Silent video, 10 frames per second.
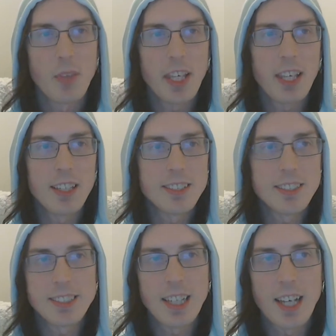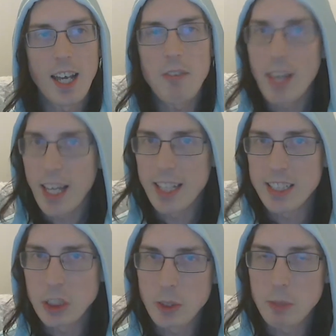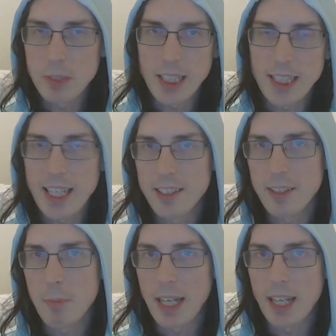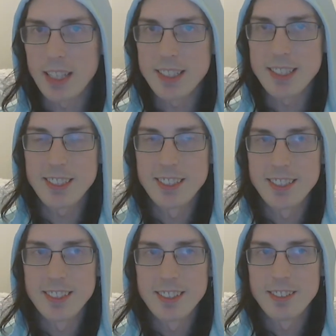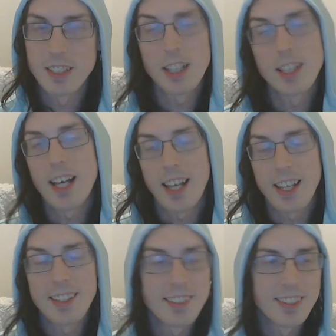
And I've had dreams like that in the past. A lot.